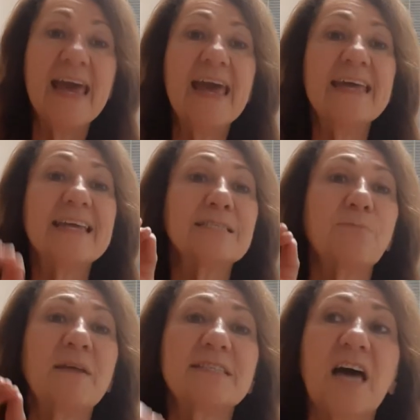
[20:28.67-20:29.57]
It has
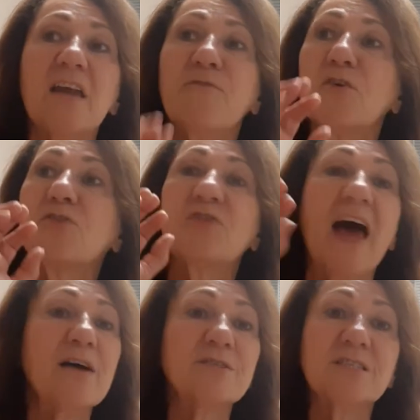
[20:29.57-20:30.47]
been done for
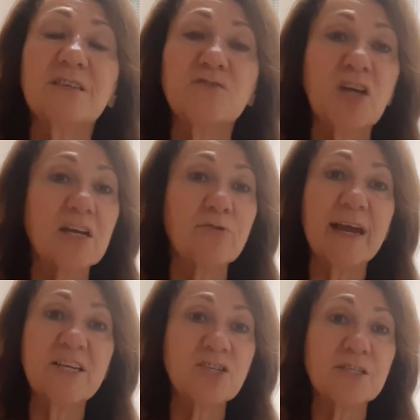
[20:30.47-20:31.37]
thousands of
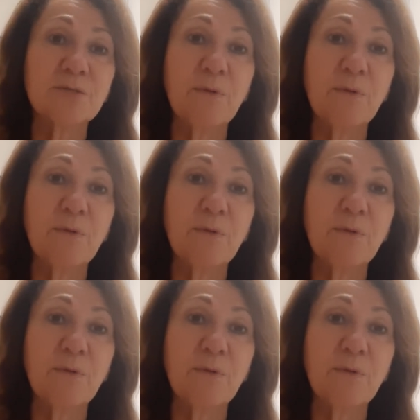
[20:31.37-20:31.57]
generations